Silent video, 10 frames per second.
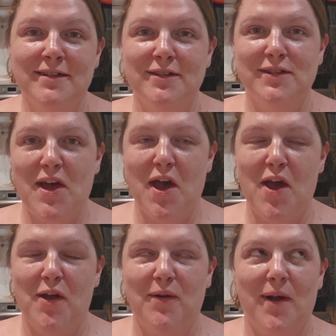
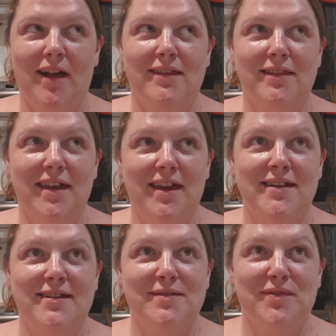So
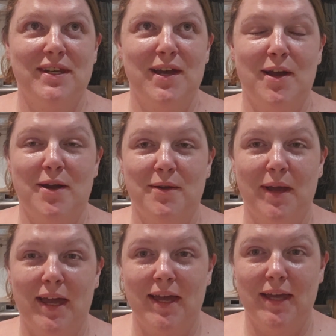this video
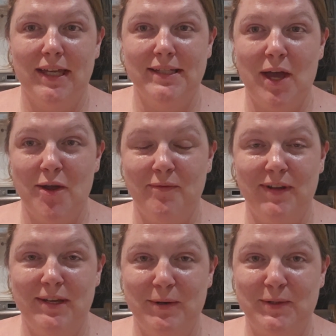is
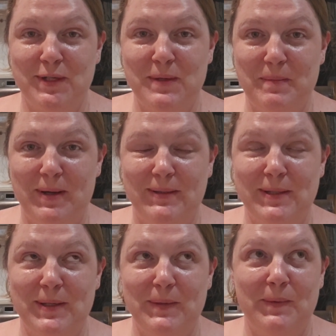hopefully not
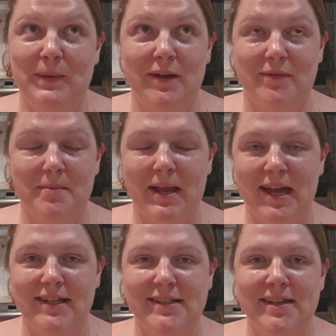too all over the
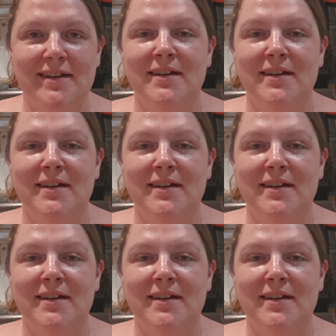place.